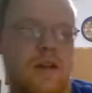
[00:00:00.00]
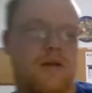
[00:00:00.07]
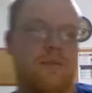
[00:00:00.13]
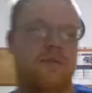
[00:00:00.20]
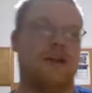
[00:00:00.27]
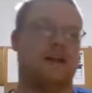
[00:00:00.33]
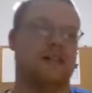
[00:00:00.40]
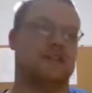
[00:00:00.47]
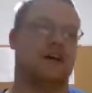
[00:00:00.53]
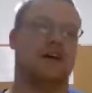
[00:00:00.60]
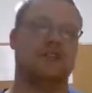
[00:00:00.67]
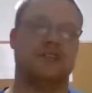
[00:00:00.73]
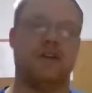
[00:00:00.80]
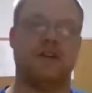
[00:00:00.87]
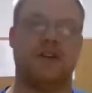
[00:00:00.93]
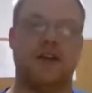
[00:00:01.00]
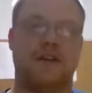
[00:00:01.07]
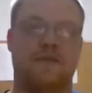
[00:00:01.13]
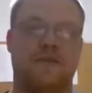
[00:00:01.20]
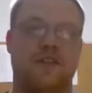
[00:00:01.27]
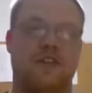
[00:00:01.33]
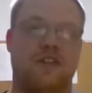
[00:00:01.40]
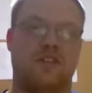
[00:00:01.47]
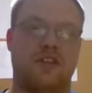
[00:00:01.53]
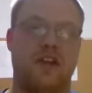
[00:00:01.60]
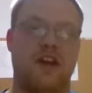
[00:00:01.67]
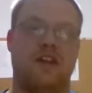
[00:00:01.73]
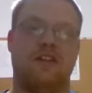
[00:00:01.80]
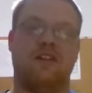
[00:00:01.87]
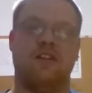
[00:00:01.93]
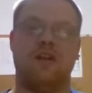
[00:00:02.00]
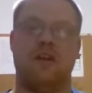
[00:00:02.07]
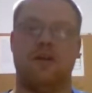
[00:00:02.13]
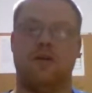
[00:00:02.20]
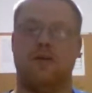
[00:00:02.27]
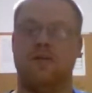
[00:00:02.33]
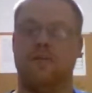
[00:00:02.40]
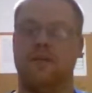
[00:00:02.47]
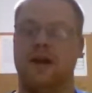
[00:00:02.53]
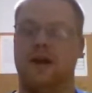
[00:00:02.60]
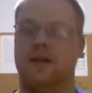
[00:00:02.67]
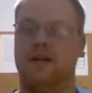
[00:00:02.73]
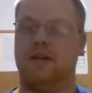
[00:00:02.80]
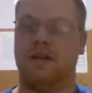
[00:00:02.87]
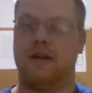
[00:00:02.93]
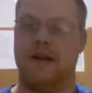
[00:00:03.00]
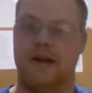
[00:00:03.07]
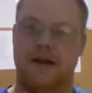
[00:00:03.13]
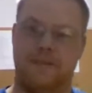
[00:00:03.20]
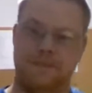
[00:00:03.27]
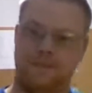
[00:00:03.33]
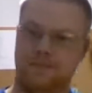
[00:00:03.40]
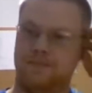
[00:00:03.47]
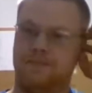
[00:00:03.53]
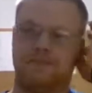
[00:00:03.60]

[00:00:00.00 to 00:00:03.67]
But it's also good for the street too. But now